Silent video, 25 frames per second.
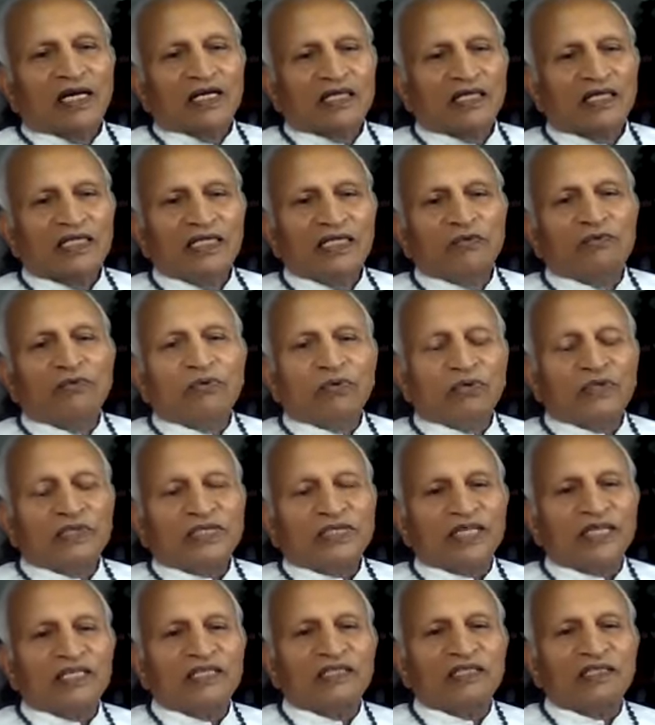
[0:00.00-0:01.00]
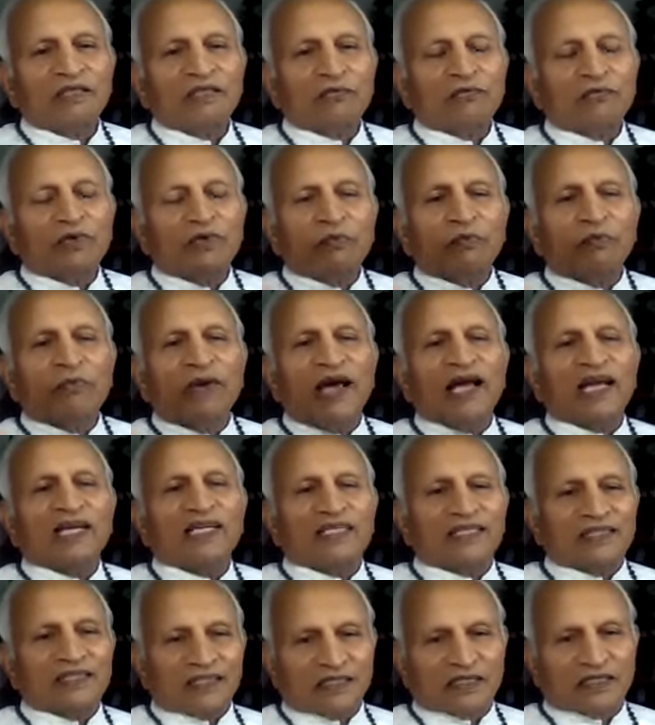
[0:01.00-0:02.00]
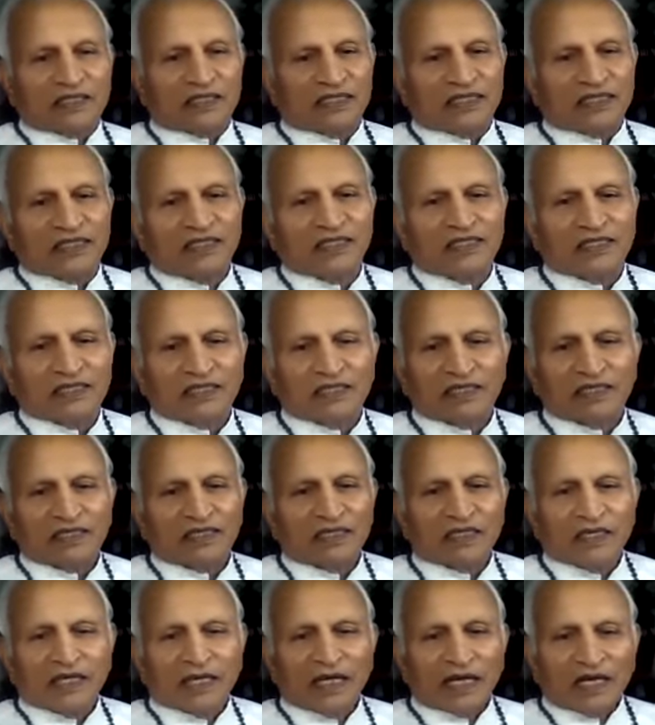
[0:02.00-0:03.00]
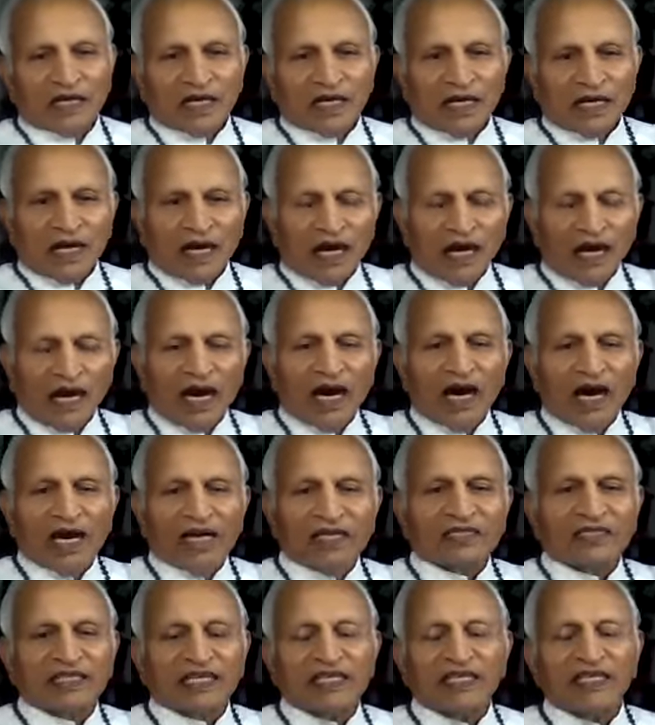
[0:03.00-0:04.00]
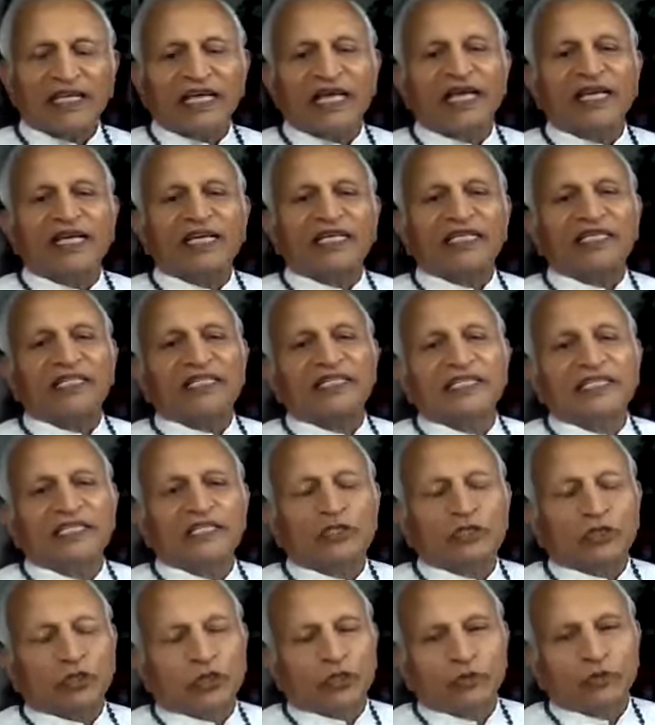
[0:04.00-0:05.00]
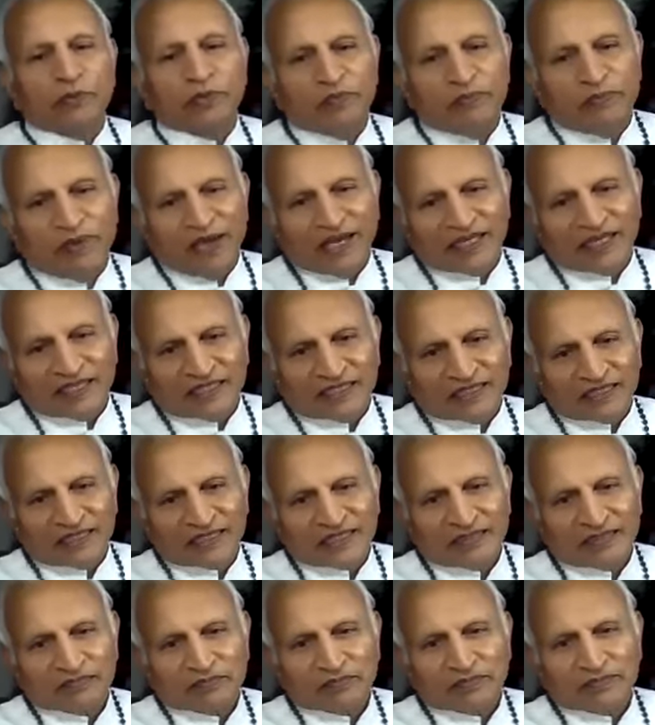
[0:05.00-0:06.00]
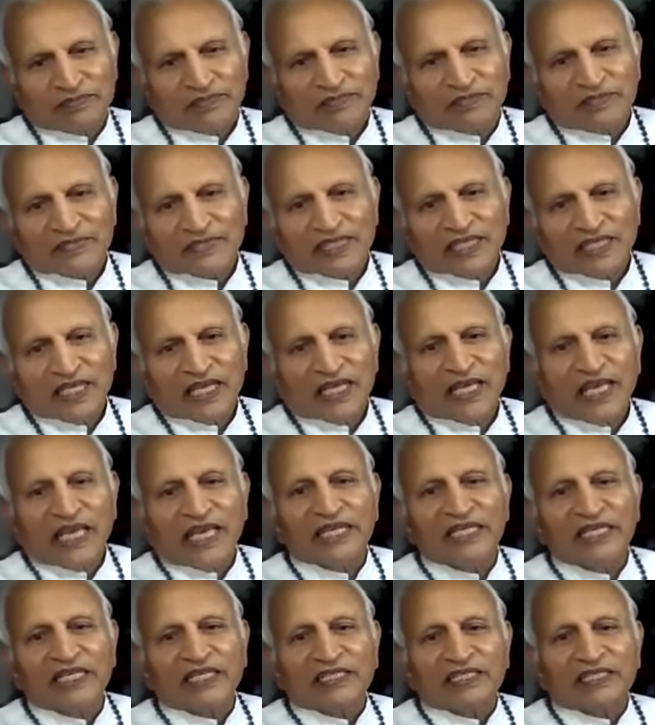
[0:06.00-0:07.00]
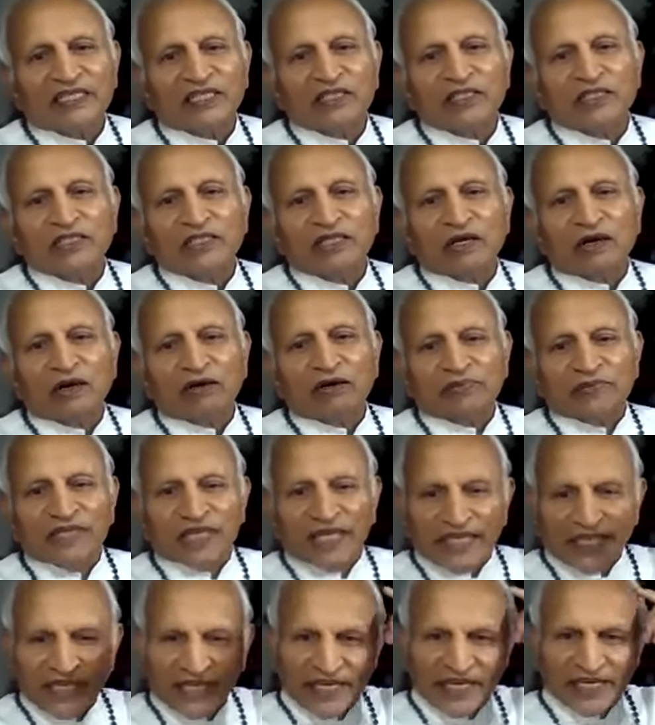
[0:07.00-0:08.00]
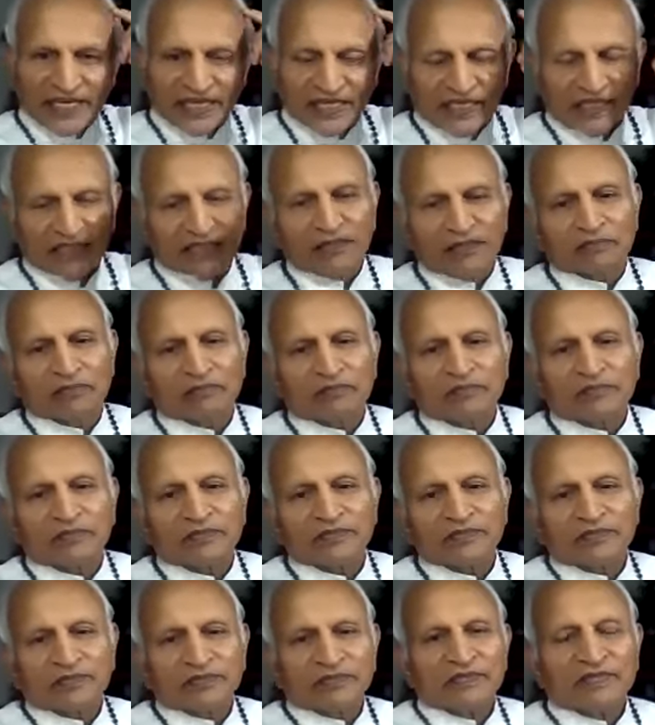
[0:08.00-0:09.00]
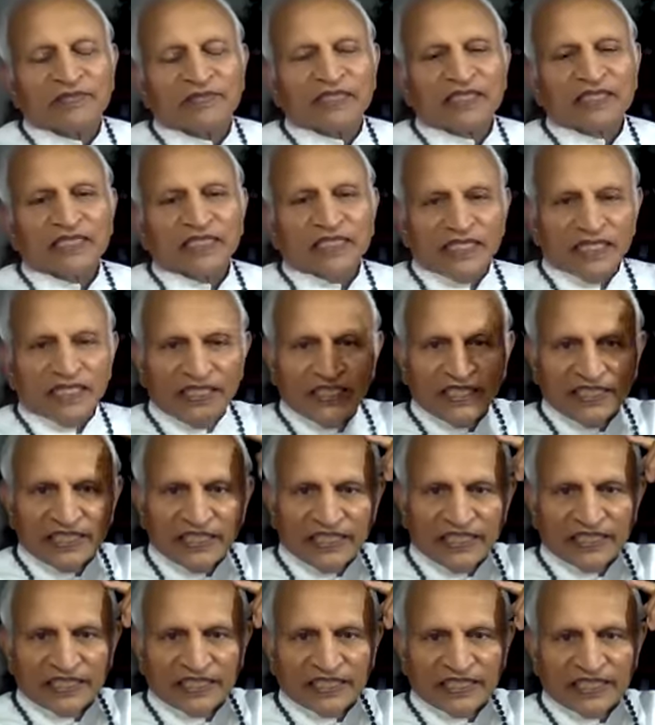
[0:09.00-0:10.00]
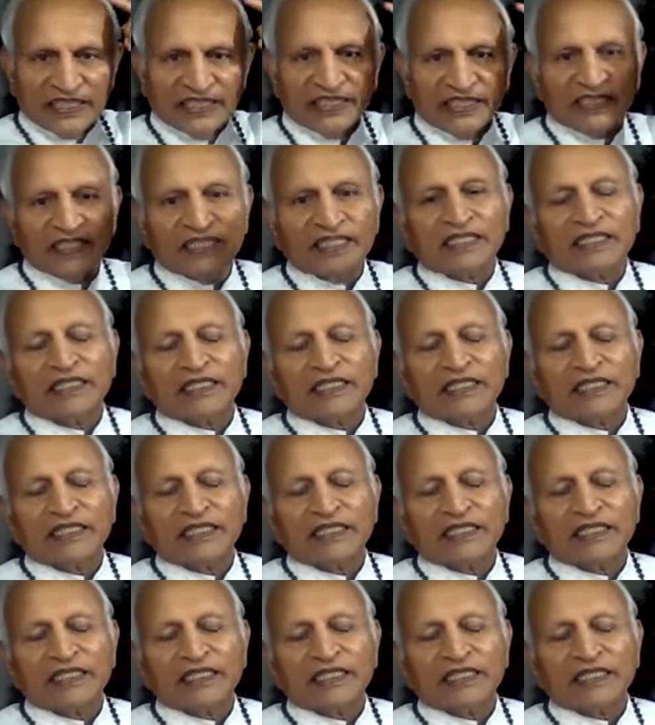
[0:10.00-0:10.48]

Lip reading: Devotion will balance. Heart and head needs to be balanced. Energy of the head, EEG,